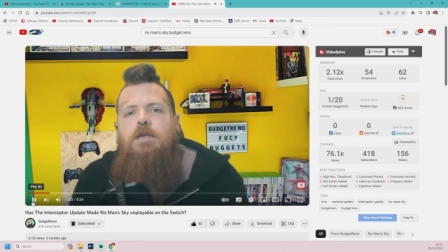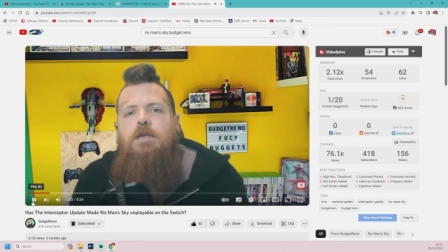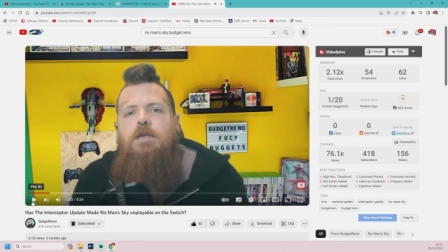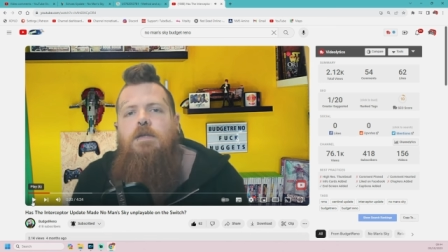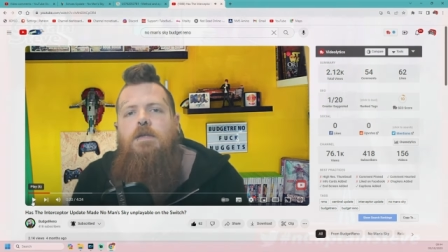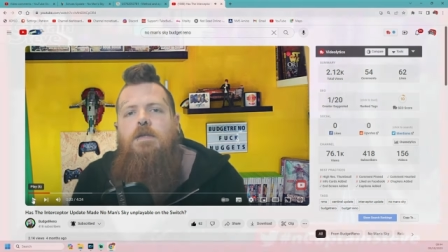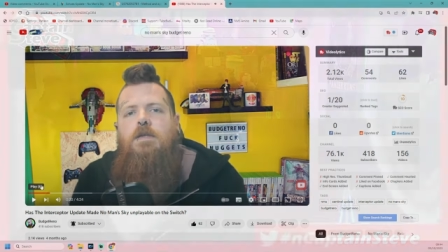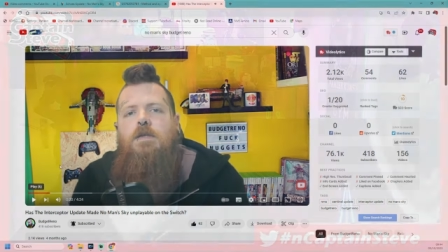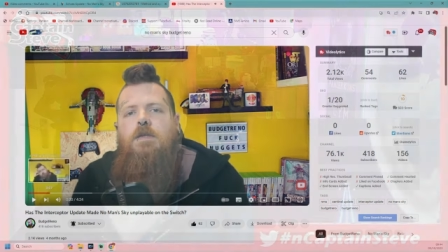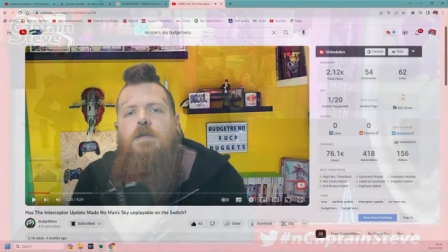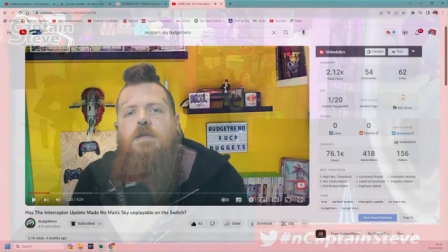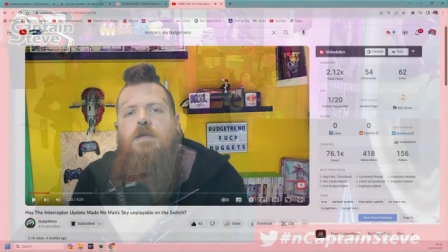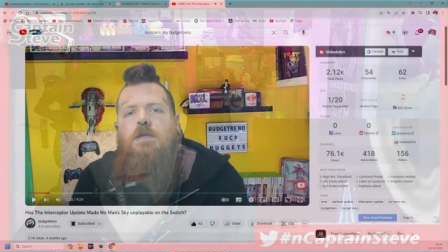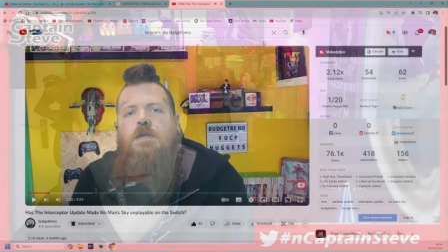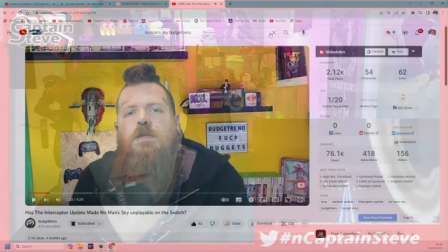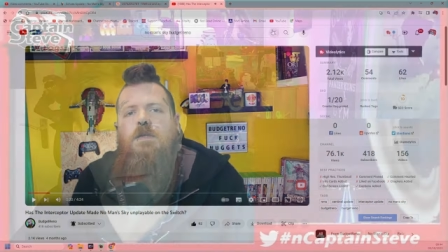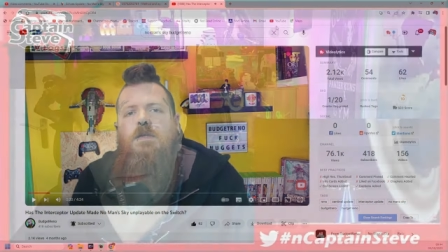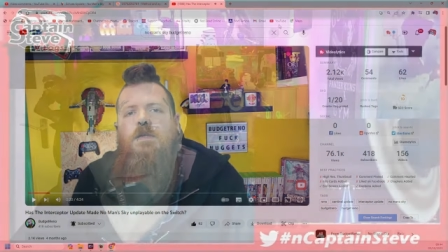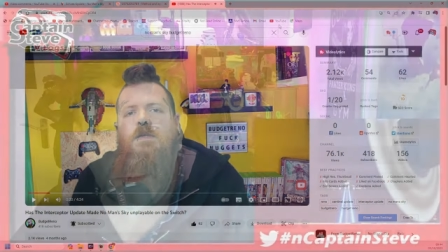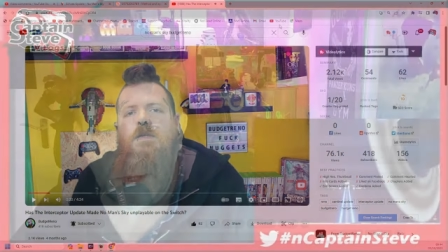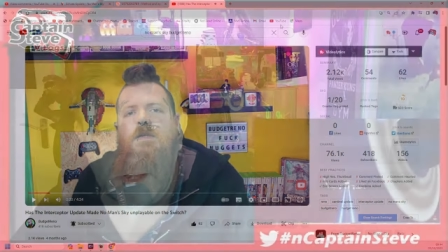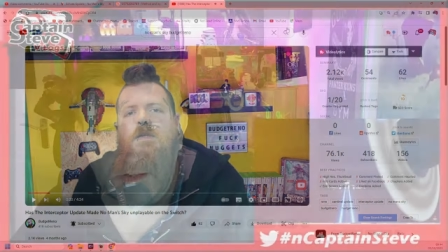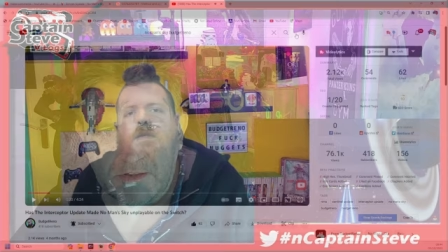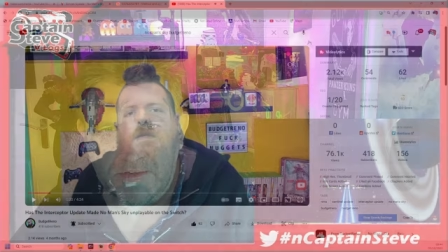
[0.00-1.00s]
be
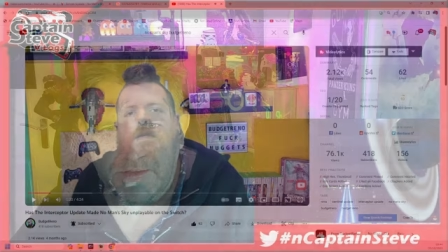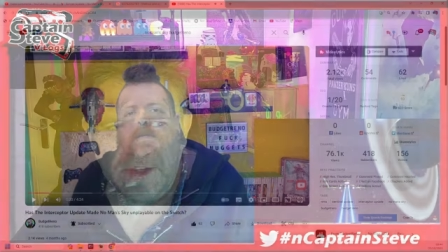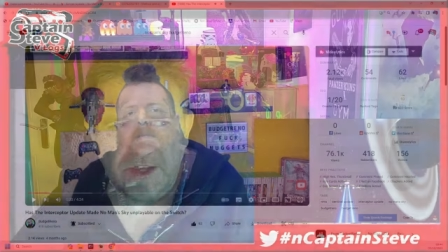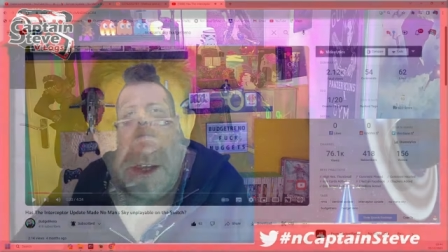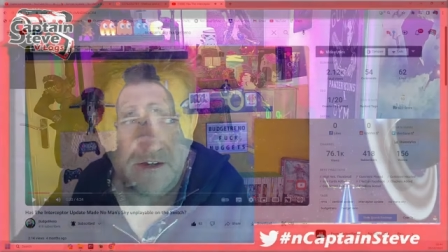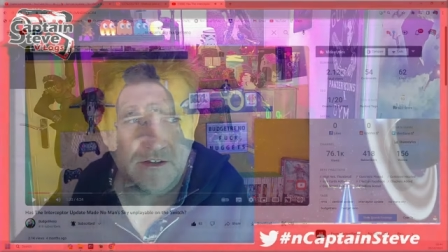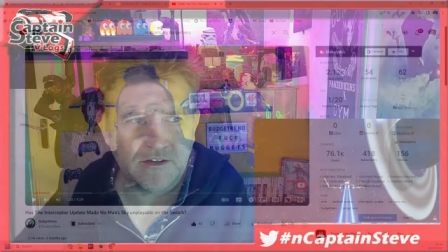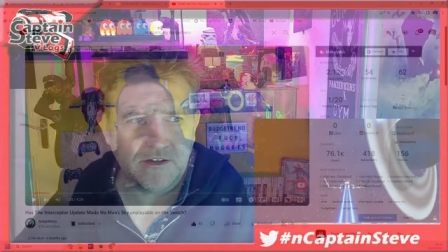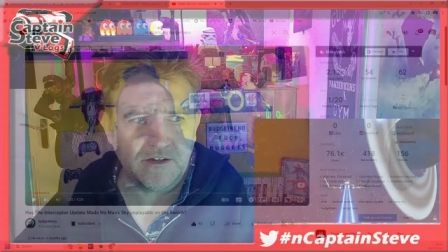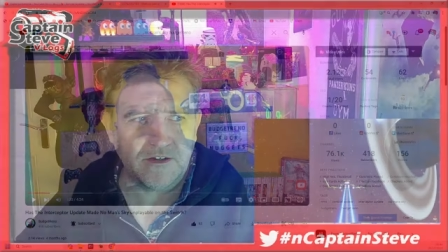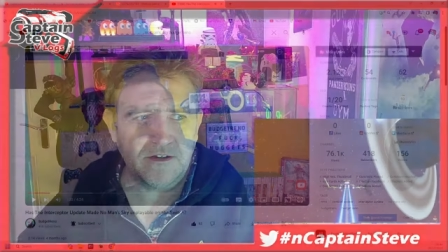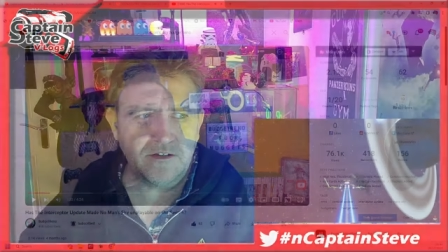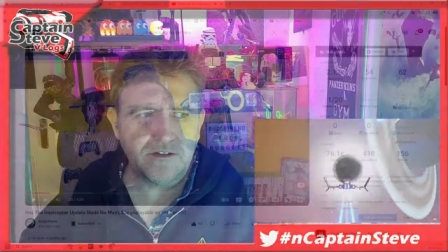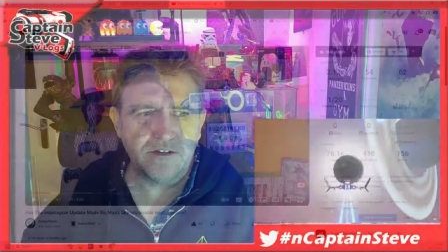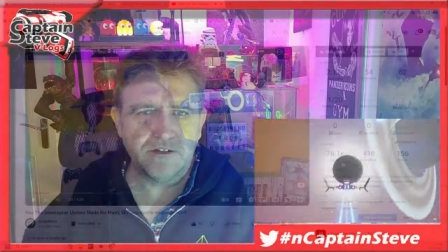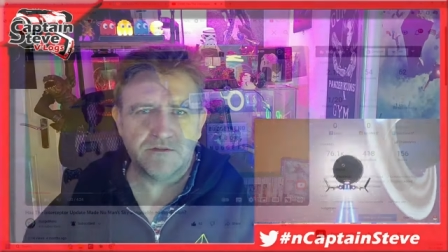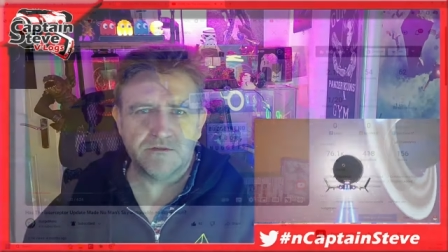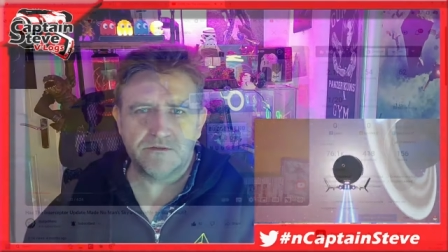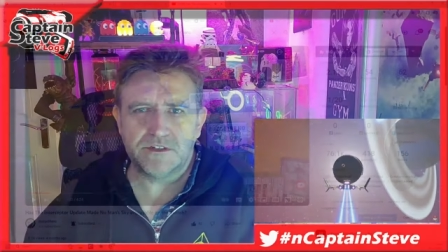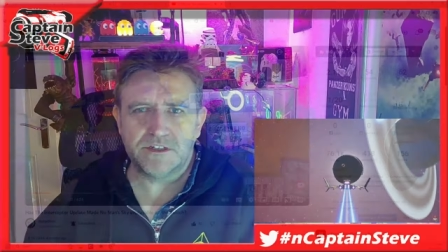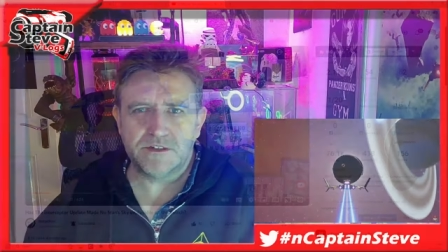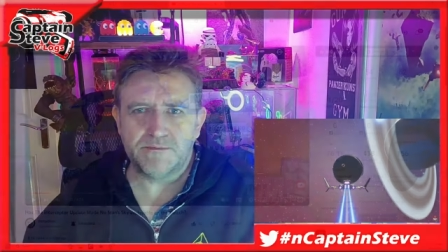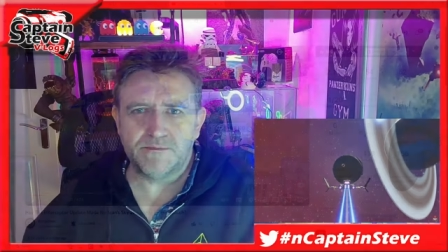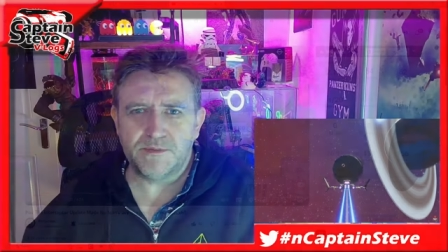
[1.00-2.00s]
aware of that. You know,
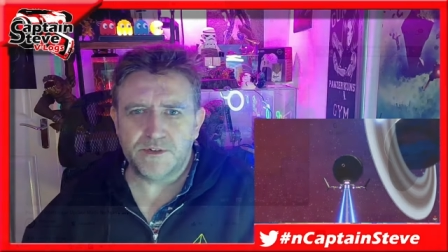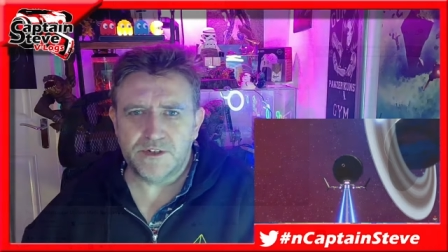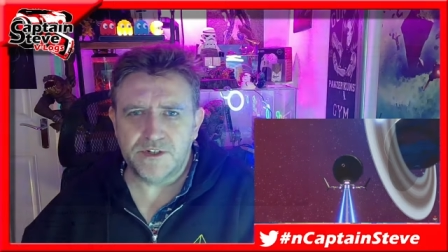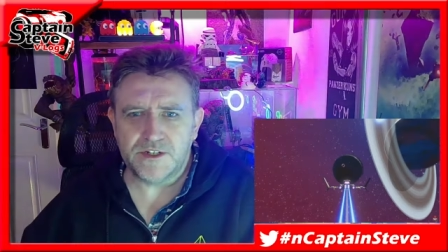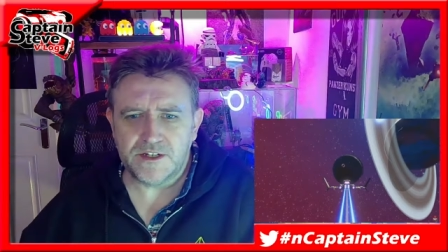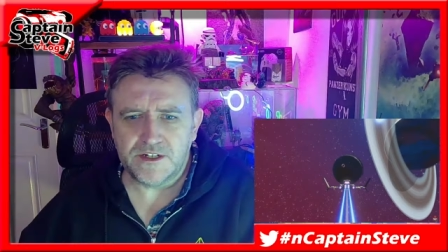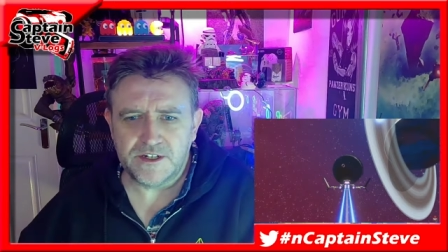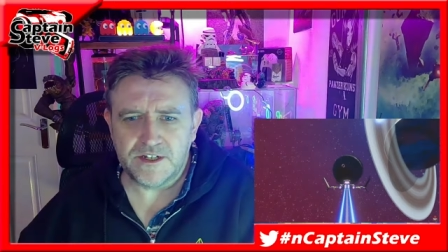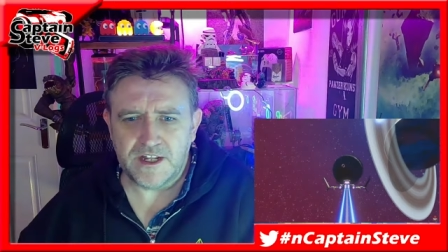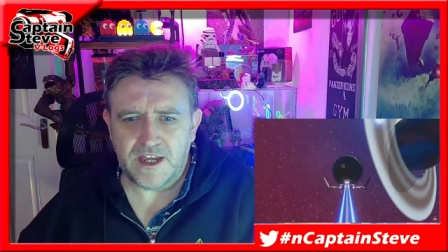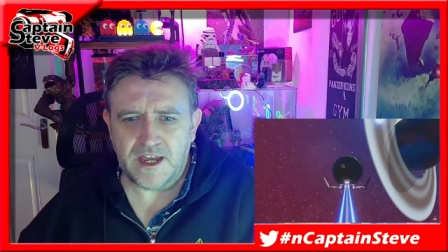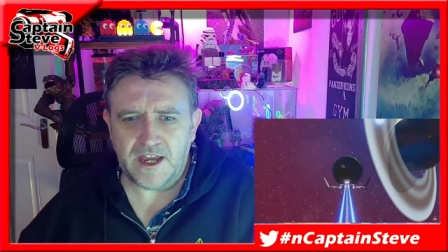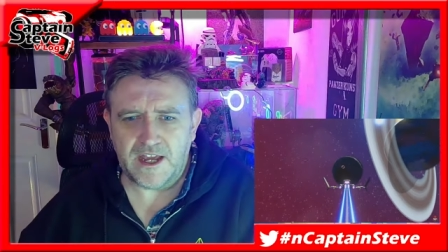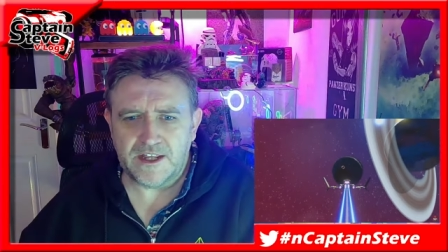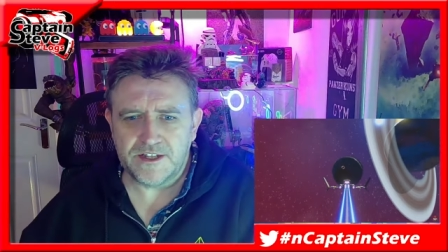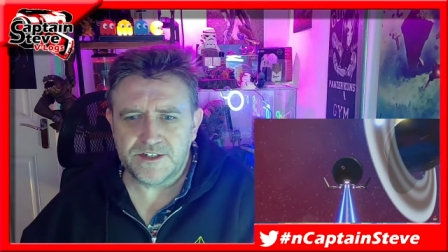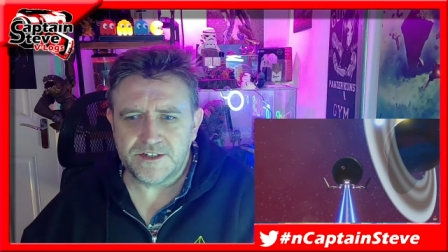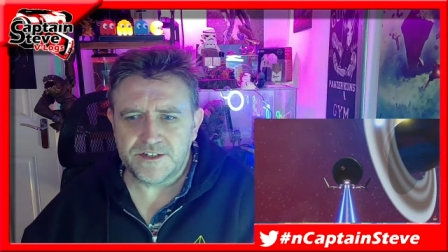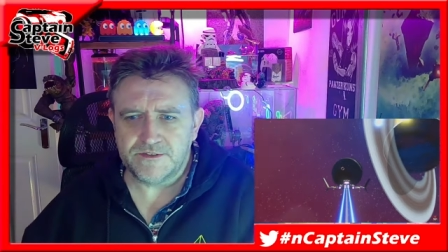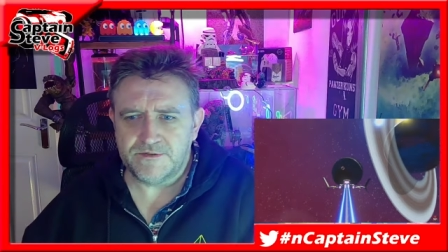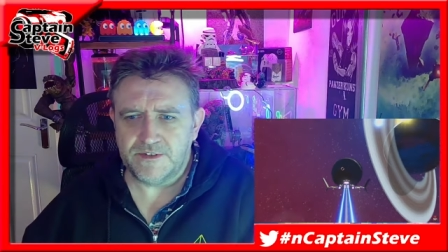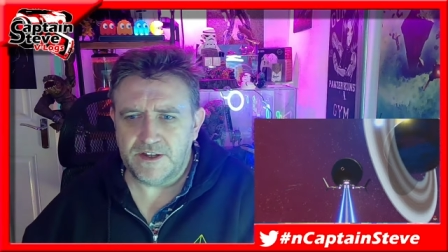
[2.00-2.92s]
don't, don't put it in the hands of,